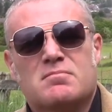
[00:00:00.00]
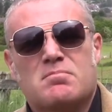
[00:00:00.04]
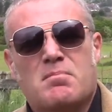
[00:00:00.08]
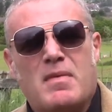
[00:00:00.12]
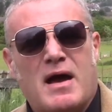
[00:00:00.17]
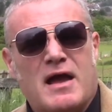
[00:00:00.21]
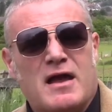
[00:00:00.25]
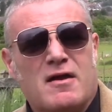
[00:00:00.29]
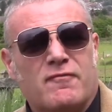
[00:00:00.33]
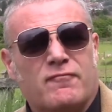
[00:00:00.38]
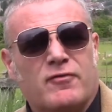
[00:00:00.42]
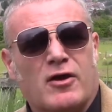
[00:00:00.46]

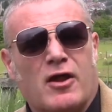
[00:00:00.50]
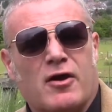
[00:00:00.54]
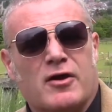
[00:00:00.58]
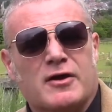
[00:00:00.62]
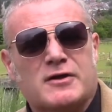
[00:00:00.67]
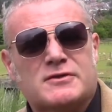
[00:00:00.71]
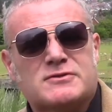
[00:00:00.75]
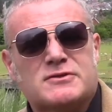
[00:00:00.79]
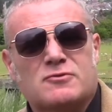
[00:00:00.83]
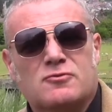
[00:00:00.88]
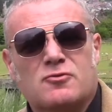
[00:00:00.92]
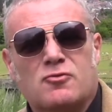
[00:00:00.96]
may have
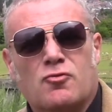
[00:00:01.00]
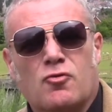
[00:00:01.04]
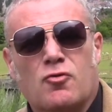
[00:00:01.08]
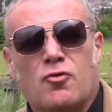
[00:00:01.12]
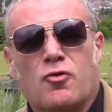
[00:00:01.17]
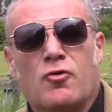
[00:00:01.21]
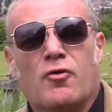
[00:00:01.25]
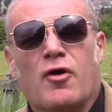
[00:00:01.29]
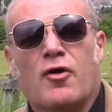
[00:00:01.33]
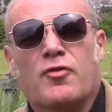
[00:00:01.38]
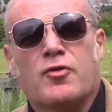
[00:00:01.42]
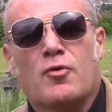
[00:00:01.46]
liked
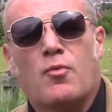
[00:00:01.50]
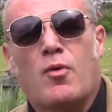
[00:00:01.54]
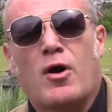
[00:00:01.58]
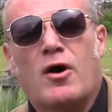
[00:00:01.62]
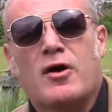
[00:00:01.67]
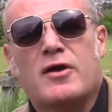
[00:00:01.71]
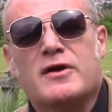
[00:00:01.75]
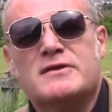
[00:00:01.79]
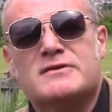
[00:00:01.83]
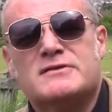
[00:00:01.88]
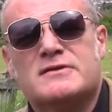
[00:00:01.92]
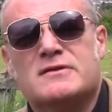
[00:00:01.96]
or
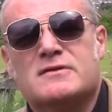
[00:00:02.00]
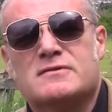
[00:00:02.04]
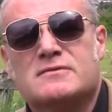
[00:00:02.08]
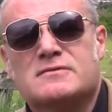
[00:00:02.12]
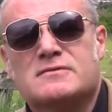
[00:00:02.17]
otherwise,